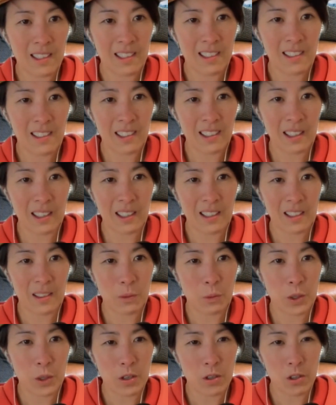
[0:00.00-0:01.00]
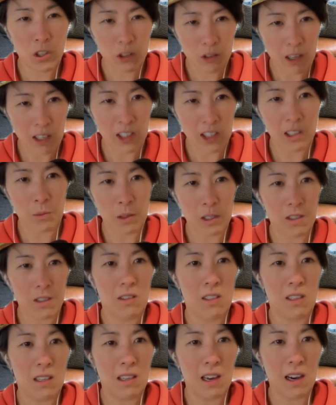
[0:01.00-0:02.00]
Like, were you stressed when you
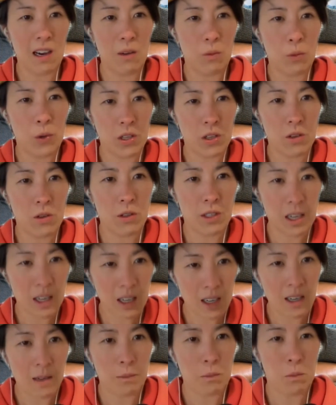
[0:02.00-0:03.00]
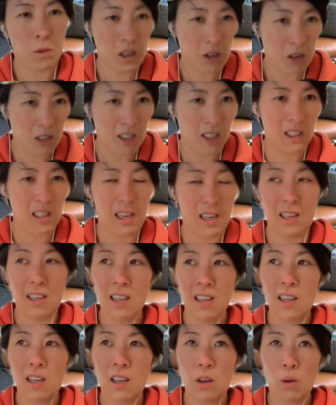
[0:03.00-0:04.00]
did that? Were you calm when you did that?
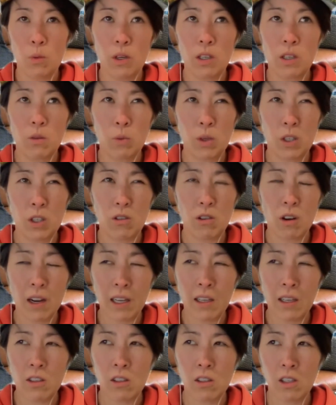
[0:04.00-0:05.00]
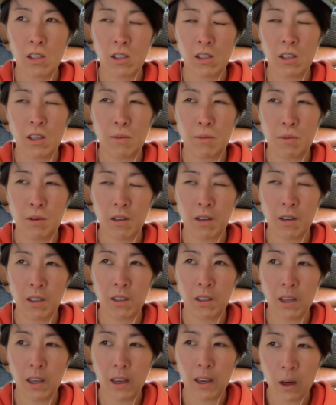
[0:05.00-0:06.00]
We're trying to design a product
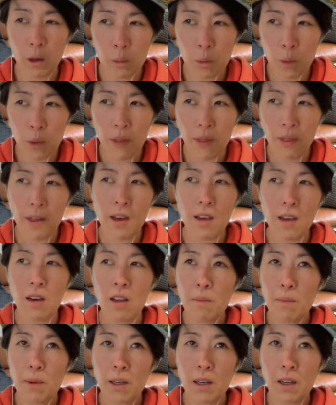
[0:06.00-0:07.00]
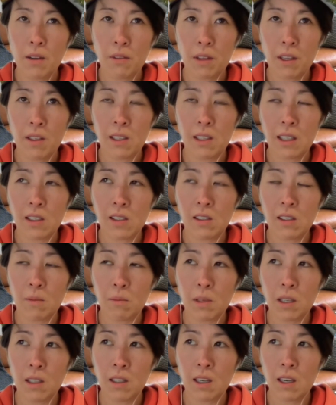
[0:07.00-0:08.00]
to help with that. But I think that's
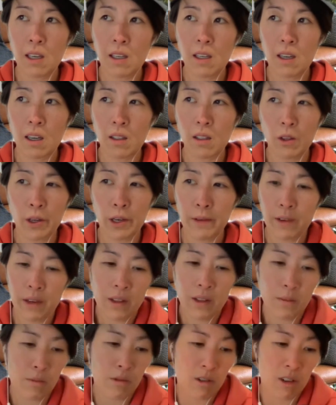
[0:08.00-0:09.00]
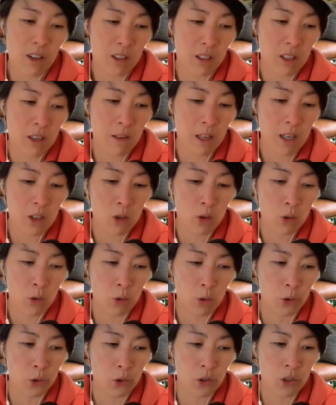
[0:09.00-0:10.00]
something that a lot of other productivity
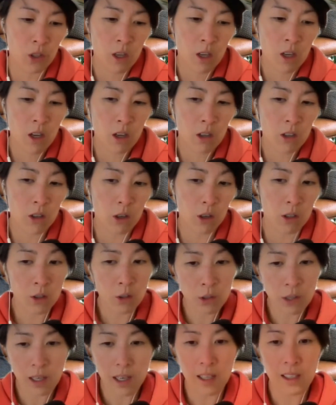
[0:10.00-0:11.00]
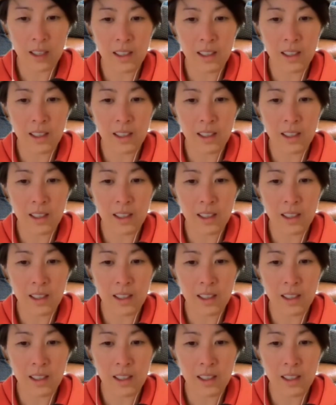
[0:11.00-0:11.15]
tools don't look at.